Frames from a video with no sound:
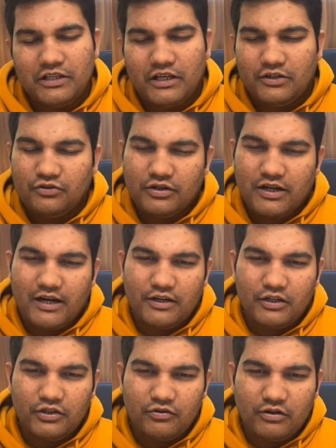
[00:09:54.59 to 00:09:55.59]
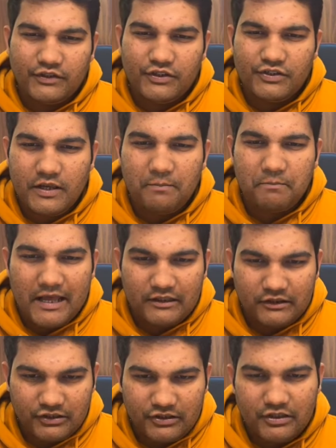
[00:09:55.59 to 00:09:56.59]
They should continue on the same
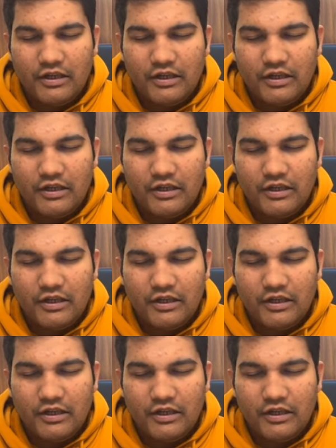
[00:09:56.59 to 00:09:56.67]
path